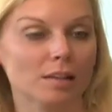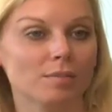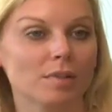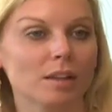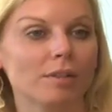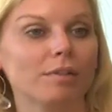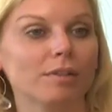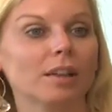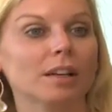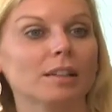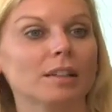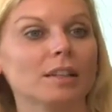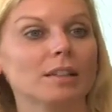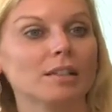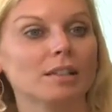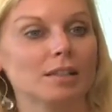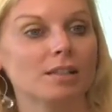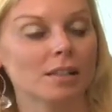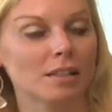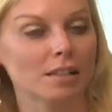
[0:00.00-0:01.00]
If they feel like they
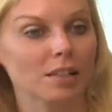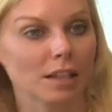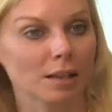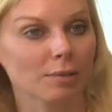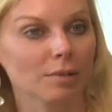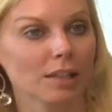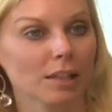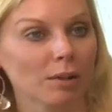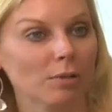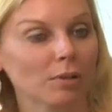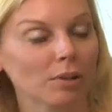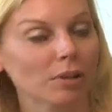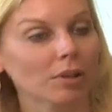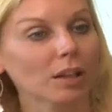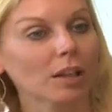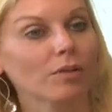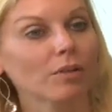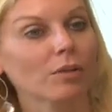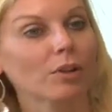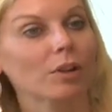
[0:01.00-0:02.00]
just didn't get what they were
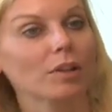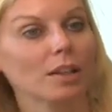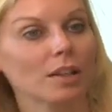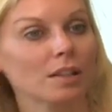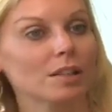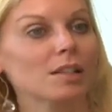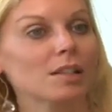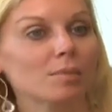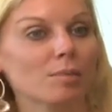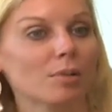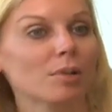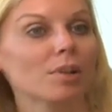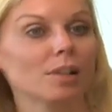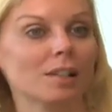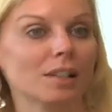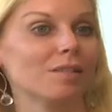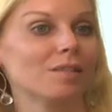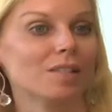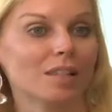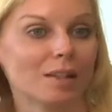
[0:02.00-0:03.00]
looking for, then Dysport
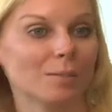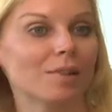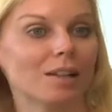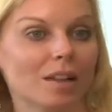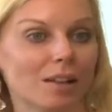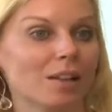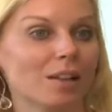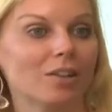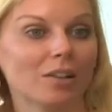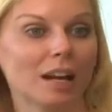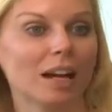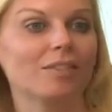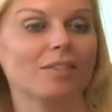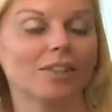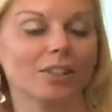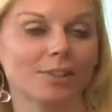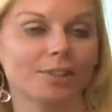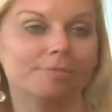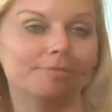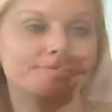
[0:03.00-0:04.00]
gives them another
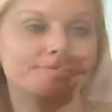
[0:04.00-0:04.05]
avenue.